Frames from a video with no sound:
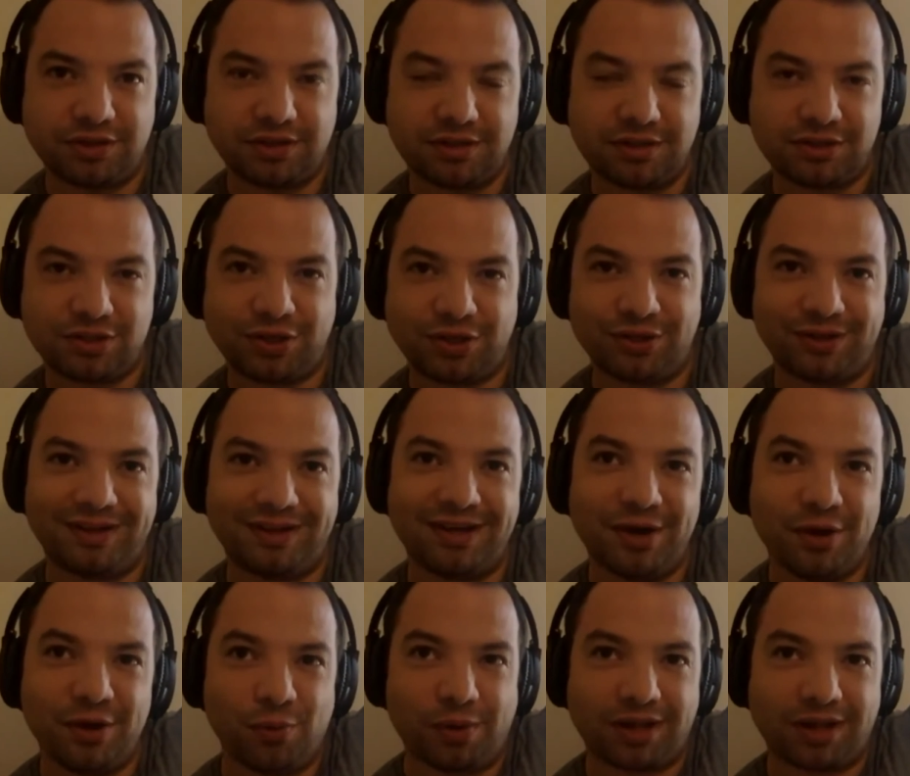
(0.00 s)
So
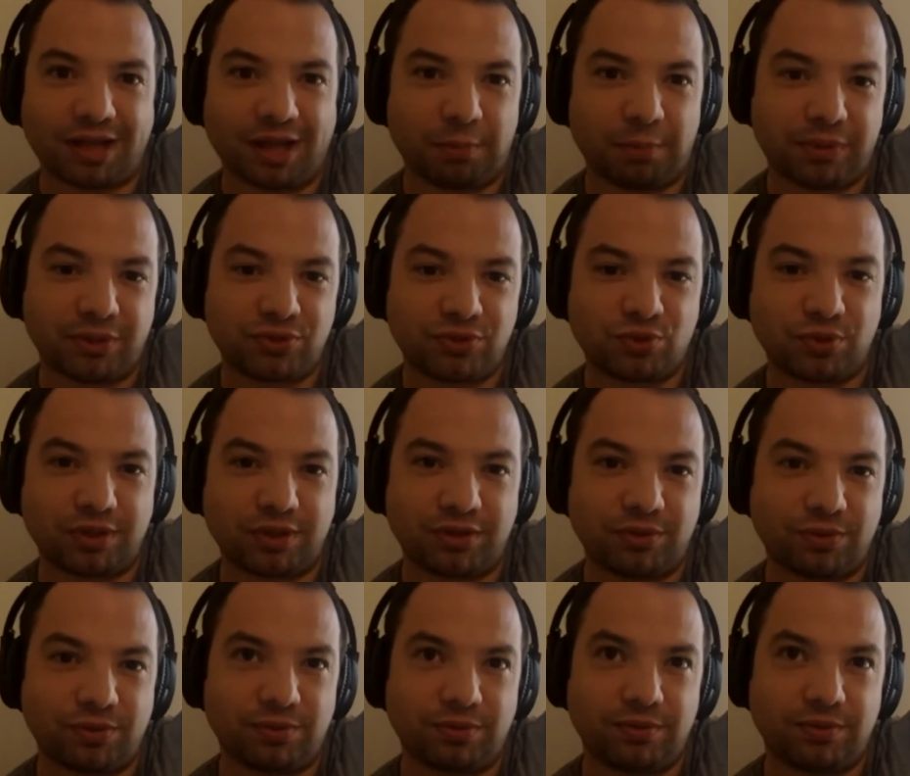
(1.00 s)
what happens when
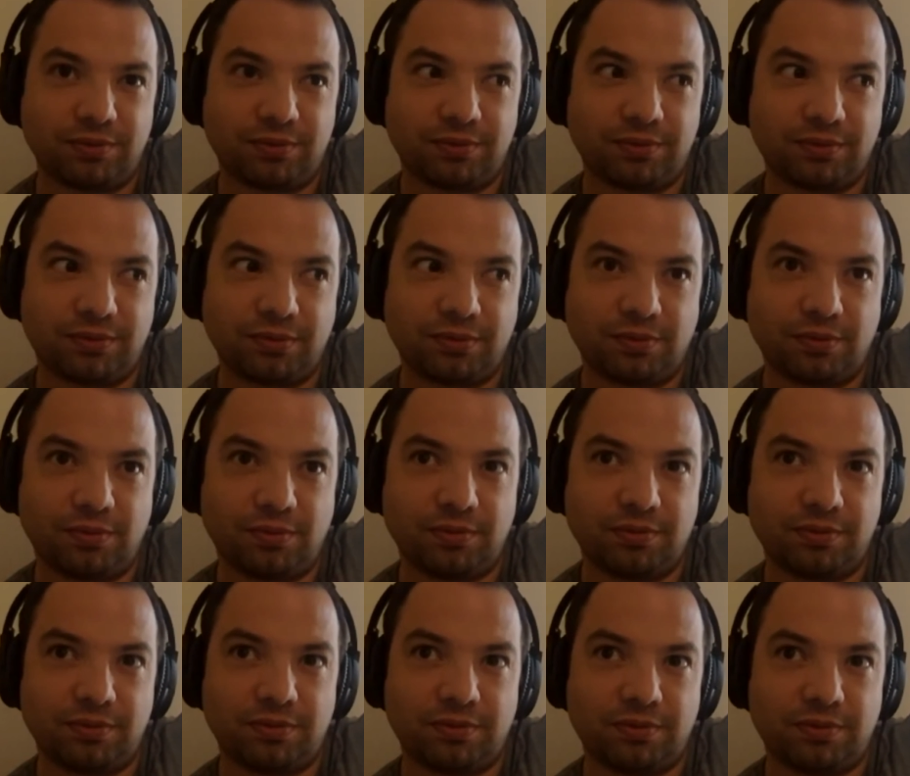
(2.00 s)

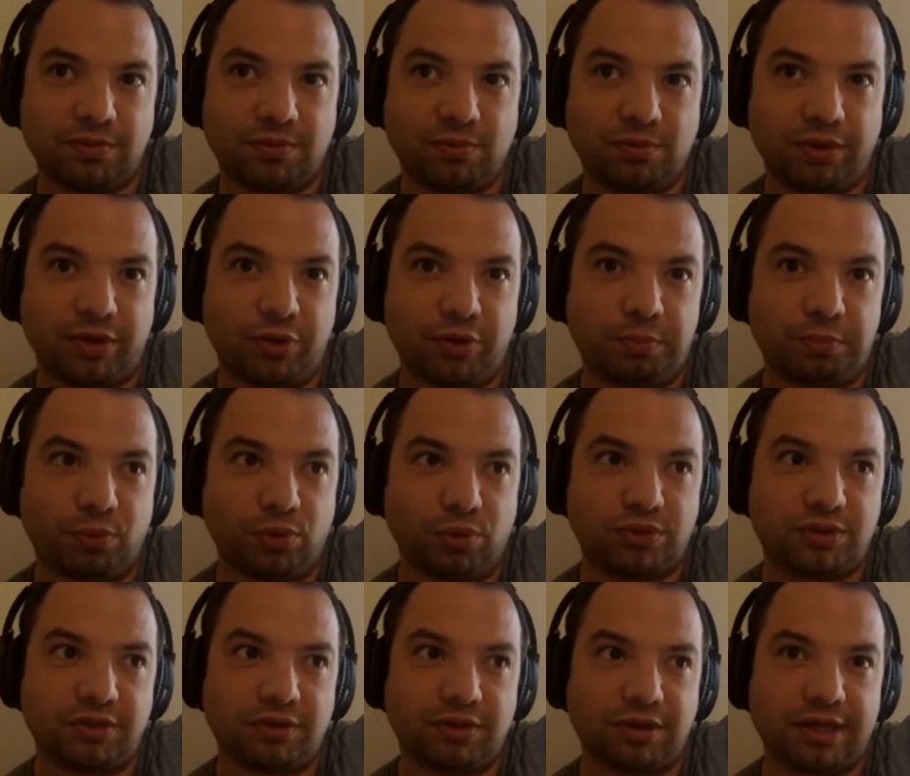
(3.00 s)
you
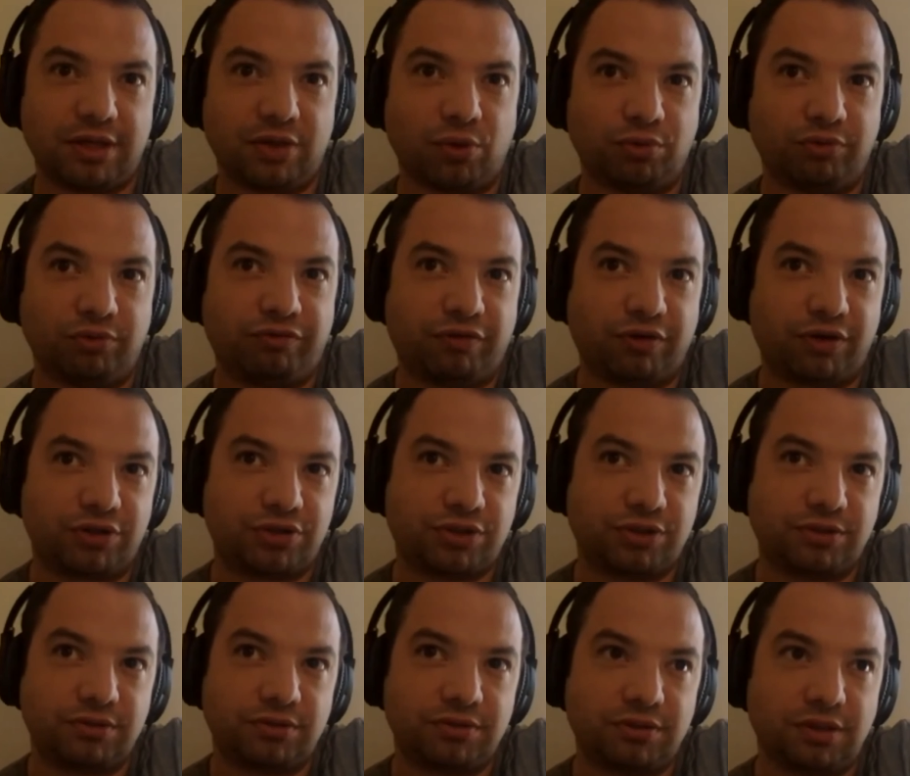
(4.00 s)
put an old
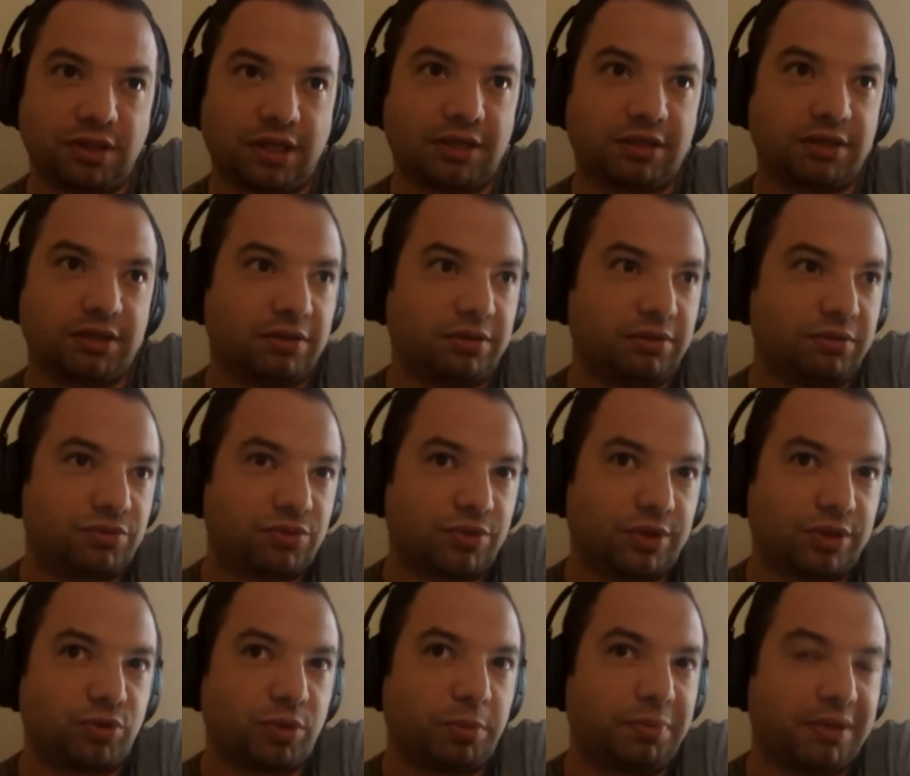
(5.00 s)
version, like you
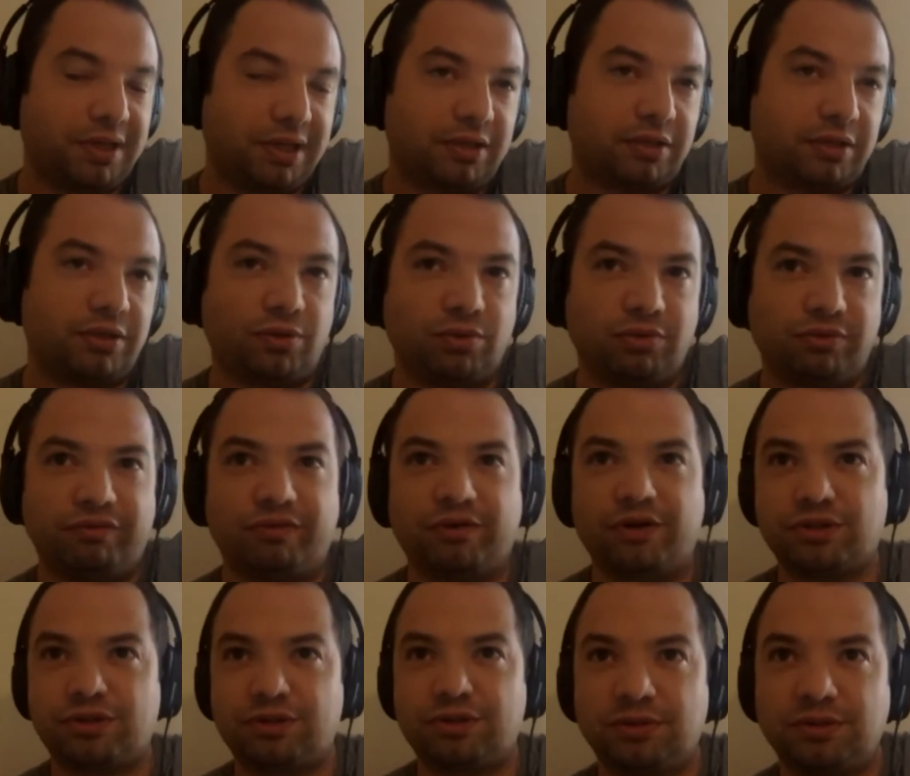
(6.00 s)
try to apply an old
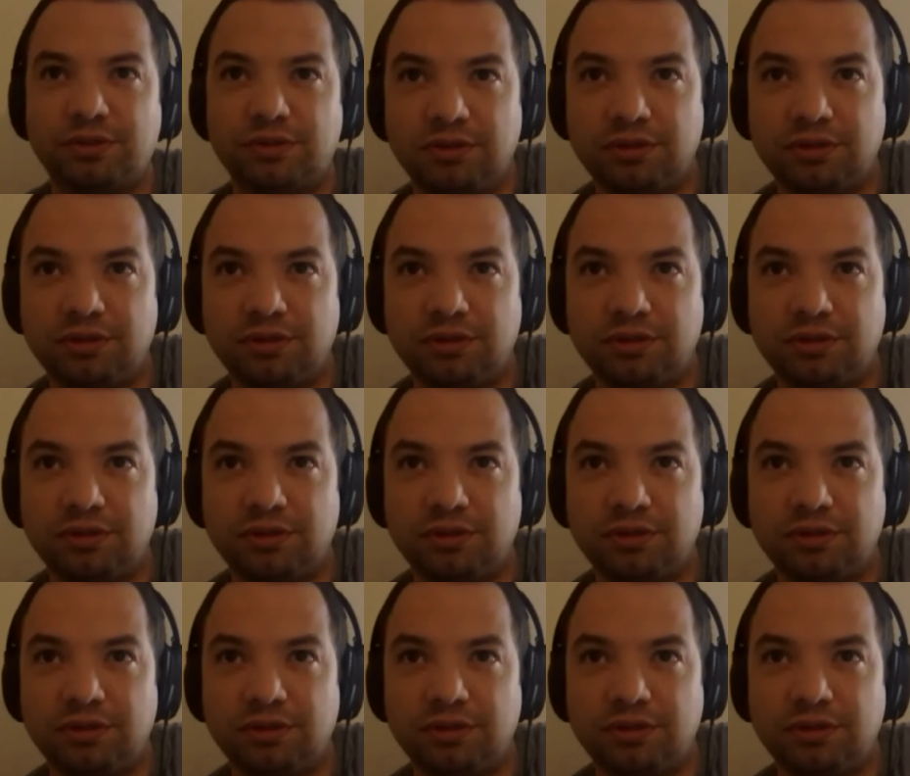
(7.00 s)
version?